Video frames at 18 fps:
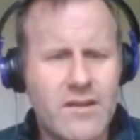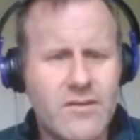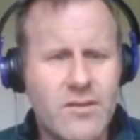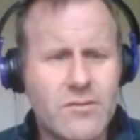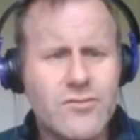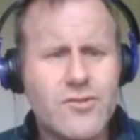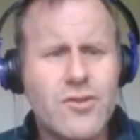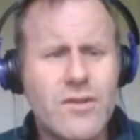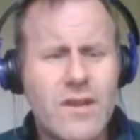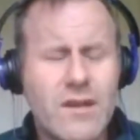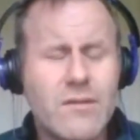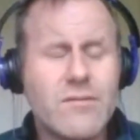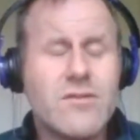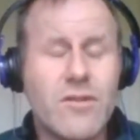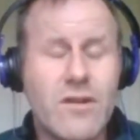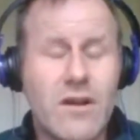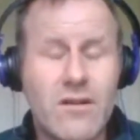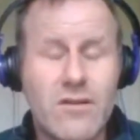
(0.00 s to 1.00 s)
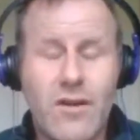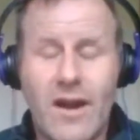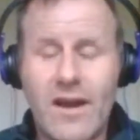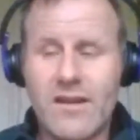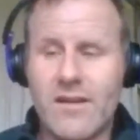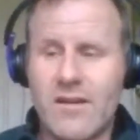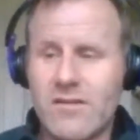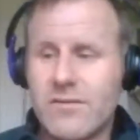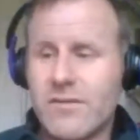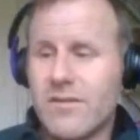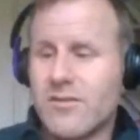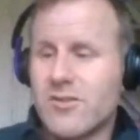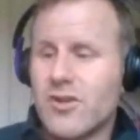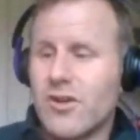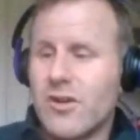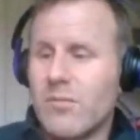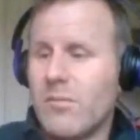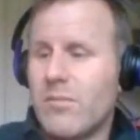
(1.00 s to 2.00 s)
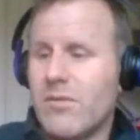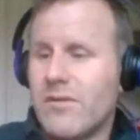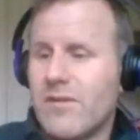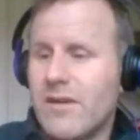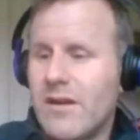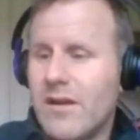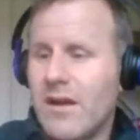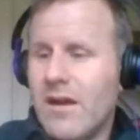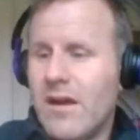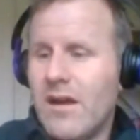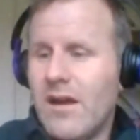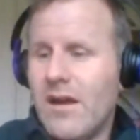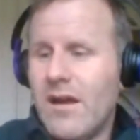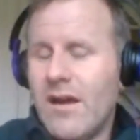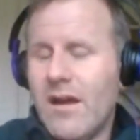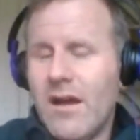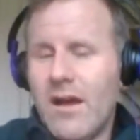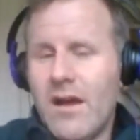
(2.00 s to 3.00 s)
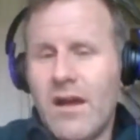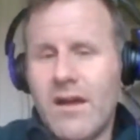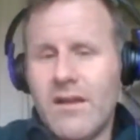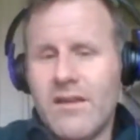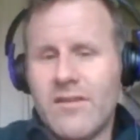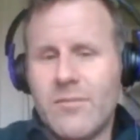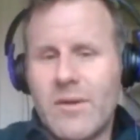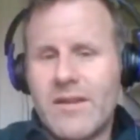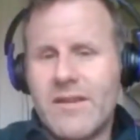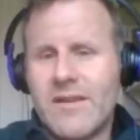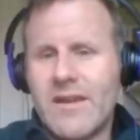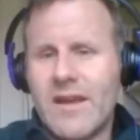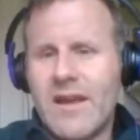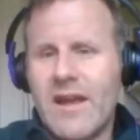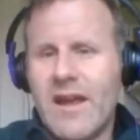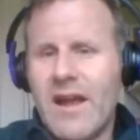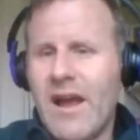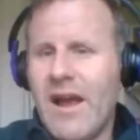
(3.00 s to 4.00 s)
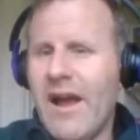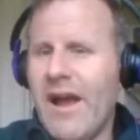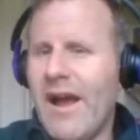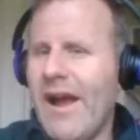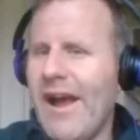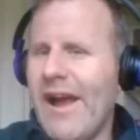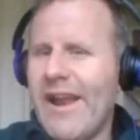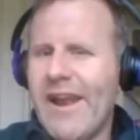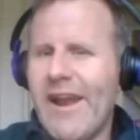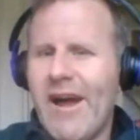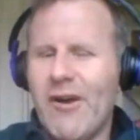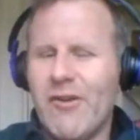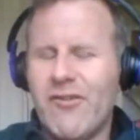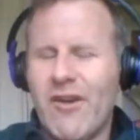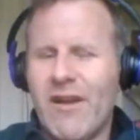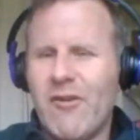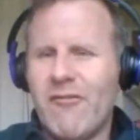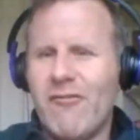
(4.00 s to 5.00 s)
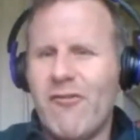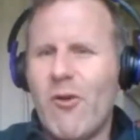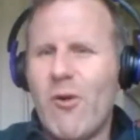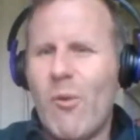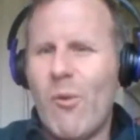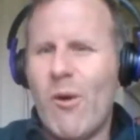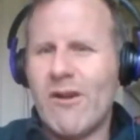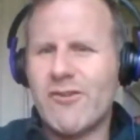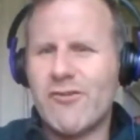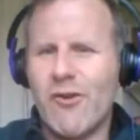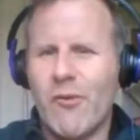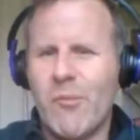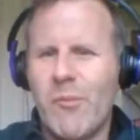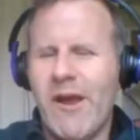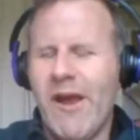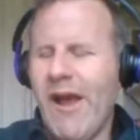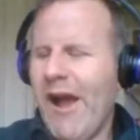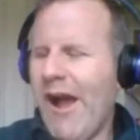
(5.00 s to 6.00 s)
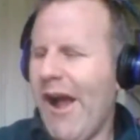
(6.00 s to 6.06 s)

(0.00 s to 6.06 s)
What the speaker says: So it was good. It was good all crack. Now it was enjoyable, but spent the day in and out trying to fucking watch rugby.